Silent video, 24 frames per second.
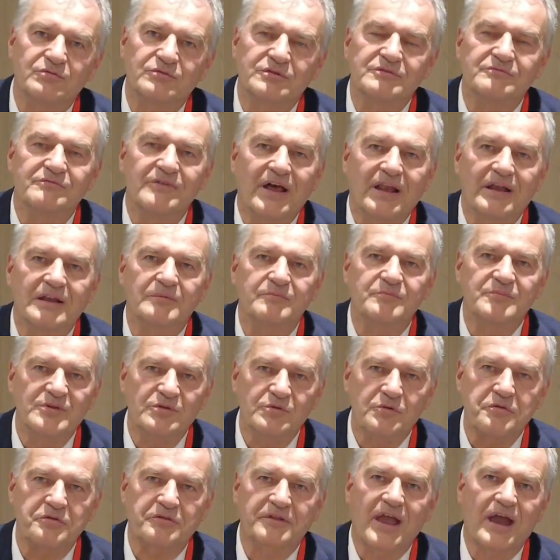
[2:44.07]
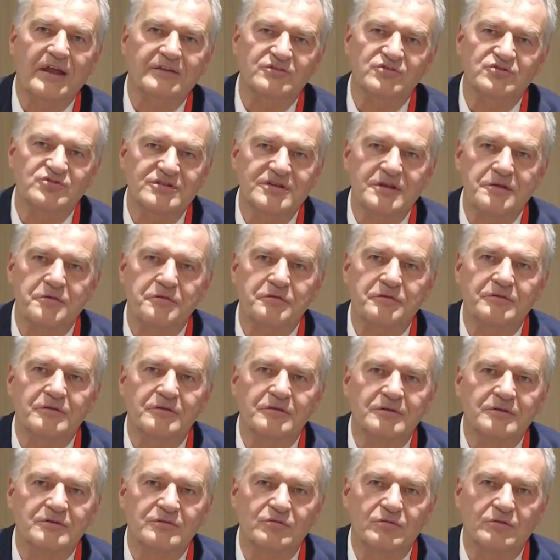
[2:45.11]
develop new strategies
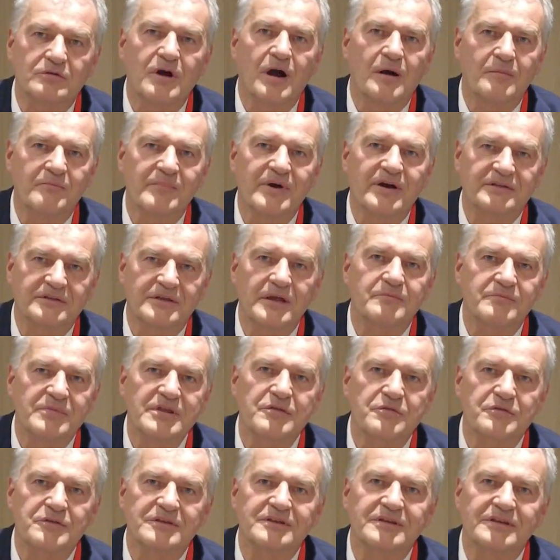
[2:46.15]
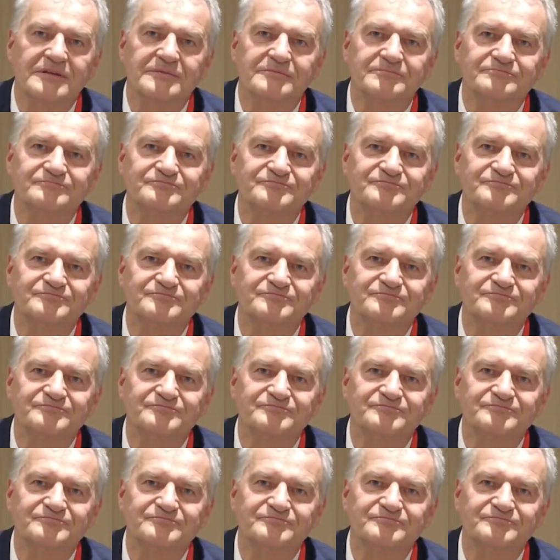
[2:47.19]
to combat obesity.